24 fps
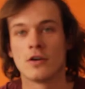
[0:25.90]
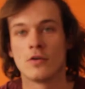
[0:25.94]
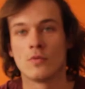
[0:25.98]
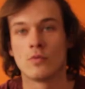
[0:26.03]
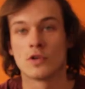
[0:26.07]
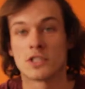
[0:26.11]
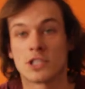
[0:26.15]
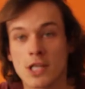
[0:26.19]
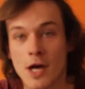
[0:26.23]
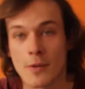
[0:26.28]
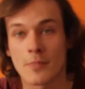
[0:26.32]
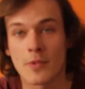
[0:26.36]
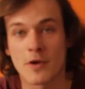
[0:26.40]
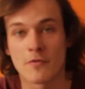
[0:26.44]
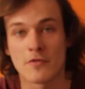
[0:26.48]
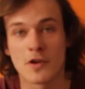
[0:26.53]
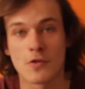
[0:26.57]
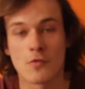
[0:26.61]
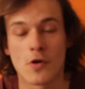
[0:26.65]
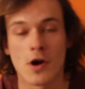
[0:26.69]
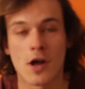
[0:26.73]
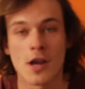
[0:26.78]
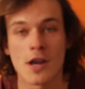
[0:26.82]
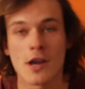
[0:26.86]
What's up
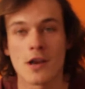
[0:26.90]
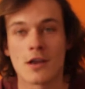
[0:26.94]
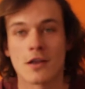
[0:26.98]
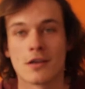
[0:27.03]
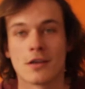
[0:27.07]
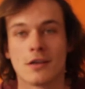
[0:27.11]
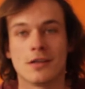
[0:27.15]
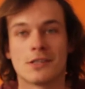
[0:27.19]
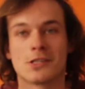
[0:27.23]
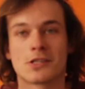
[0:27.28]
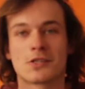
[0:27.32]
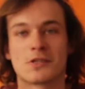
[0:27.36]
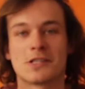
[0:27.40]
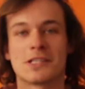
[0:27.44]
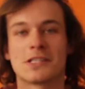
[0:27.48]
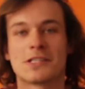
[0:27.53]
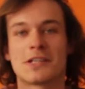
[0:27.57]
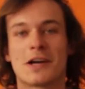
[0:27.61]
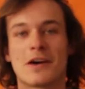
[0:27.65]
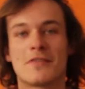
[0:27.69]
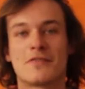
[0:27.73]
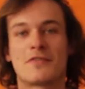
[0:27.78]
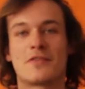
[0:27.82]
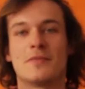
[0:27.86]
everyone? It's
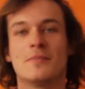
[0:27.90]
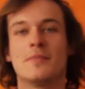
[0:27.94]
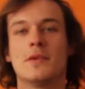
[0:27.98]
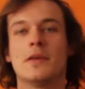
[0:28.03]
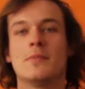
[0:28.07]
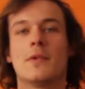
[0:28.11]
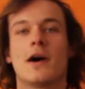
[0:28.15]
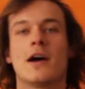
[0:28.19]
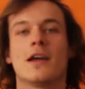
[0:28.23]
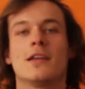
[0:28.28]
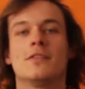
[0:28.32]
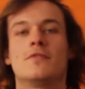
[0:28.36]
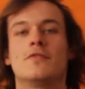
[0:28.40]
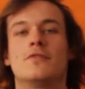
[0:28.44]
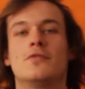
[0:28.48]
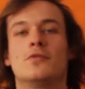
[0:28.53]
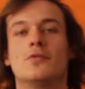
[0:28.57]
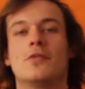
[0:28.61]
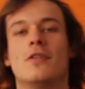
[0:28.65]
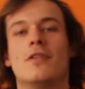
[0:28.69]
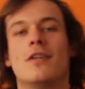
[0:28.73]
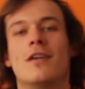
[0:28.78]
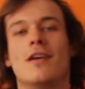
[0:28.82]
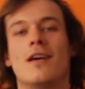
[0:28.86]
Christophe from Be
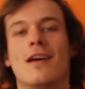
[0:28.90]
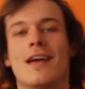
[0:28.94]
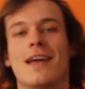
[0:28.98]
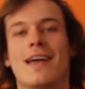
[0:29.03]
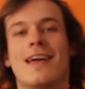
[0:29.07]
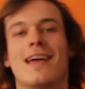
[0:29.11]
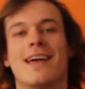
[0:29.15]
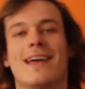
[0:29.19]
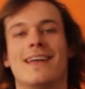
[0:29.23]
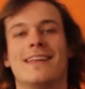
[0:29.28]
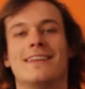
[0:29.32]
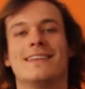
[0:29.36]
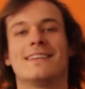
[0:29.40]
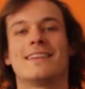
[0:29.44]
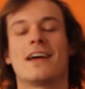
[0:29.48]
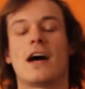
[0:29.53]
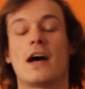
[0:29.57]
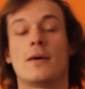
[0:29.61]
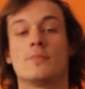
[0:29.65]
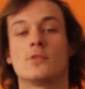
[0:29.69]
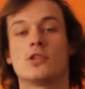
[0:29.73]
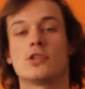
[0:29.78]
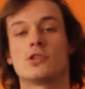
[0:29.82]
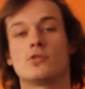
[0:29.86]
Mindful and
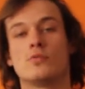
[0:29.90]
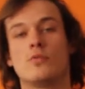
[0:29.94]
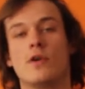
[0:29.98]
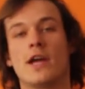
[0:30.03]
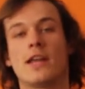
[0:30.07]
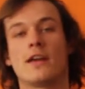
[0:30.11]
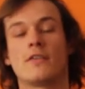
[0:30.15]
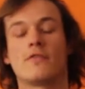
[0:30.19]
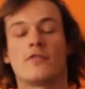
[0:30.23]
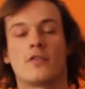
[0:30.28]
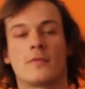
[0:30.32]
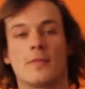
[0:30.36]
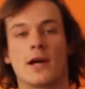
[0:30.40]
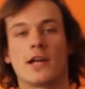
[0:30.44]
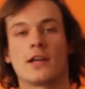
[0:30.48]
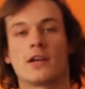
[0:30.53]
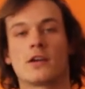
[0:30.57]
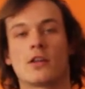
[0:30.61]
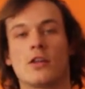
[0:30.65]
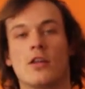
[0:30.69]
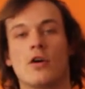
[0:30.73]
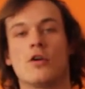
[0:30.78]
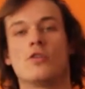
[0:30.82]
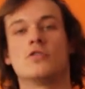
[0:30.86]
I'm just waiting for my
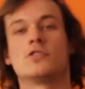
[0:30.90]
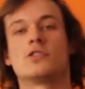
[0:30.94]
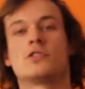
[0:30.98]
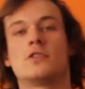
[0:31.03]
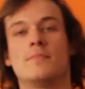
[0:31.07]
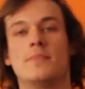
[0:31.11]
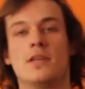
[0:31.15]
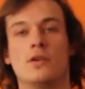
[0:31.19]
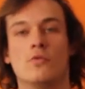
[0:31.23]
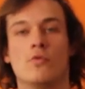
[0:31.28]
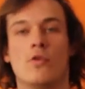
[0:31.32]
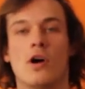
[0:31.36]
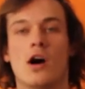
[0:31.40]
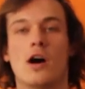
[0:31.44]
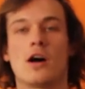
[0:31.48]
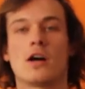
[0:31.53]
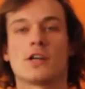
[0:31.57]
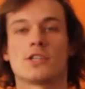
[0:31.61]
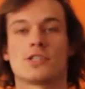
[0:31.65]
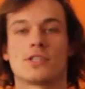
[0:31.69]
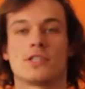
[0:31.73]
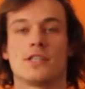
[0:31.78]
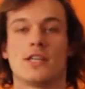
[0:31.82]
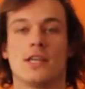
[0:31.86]
clothes to be
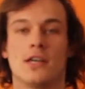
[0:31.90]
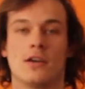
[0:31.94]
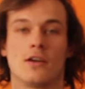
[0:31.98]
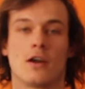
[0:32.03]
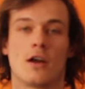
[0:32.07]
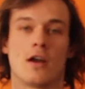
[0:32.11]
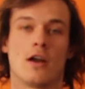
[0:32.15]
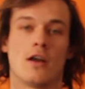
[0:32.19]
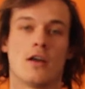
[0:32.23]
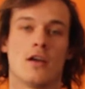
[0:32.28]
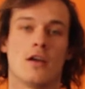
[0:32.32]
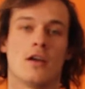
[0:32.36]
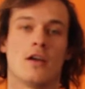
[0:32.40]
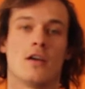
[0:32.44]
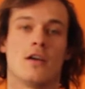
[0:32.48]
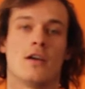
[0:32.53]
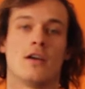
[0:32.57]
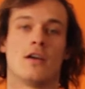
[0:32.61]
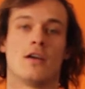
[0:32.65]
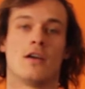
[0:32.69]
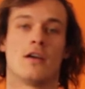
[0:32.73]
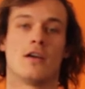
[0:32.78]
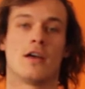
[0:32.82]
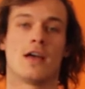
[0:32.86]
washed here
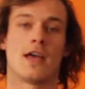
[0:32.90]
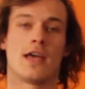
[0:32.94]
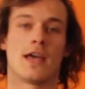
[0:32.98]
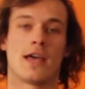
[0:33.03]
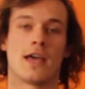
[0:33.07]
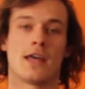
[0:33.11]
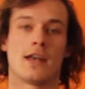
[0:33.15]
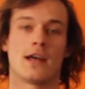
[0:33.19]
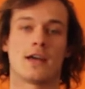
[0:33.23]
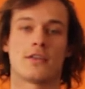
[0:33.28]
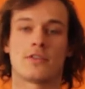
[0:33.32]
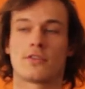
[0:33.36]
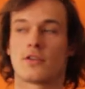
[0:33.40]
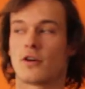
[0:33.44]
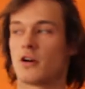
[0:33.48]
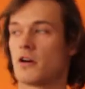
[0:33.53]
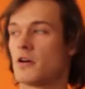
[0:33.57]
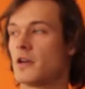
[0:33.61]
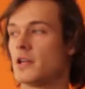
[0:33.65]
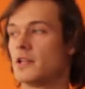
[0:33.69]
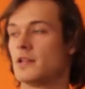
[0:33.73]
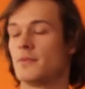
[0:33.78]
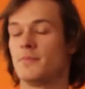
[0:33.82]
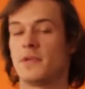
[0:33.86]
and I
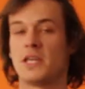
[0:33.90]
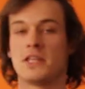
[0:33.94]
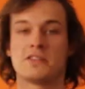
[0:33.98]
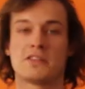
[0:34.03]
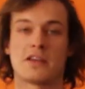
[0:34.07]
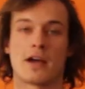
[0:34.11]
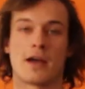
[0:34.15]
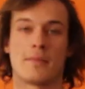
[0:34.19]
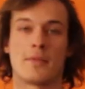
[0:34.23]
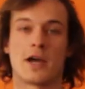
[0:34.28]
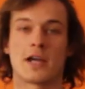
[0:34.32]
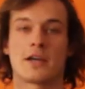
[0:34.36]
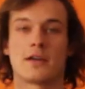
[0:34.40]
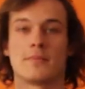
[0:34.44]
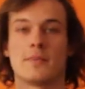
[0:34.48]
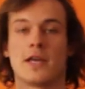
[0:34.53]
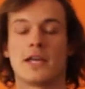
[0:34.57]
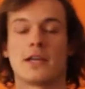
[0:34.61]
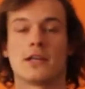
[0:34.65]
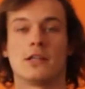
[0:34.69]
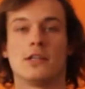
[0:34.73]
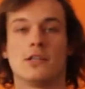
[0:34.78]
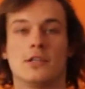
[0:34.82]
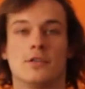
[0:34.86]
thought in the meantime I can
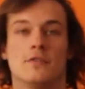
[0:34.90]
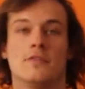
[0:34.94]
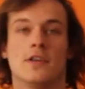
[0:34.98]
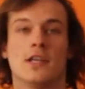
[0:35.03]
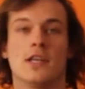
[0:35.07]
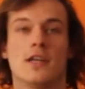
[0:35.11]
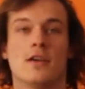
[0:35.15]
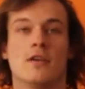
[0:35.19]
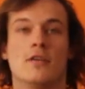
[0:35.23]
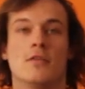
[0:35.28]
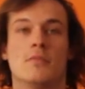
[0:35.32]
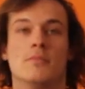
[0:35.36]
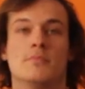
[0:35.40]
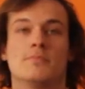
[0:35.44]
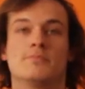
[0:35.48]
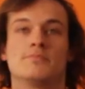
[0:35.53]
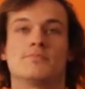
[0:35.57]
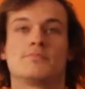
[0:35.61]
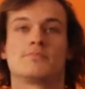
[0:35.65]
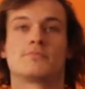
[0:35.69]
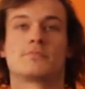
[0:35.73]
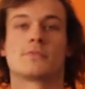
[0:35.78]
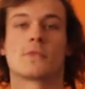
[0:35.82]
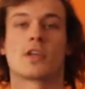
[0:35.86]
make a little video.
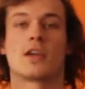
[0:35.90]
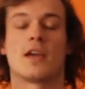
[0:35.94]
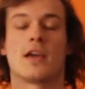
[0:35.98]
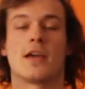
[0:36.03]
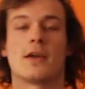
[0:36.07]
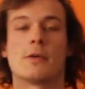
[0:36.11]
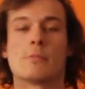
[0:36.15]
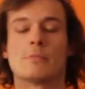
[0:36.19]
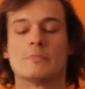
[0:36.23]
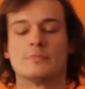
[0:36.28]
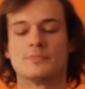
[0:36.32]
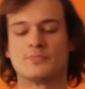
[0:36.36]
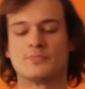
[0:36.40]
Okay.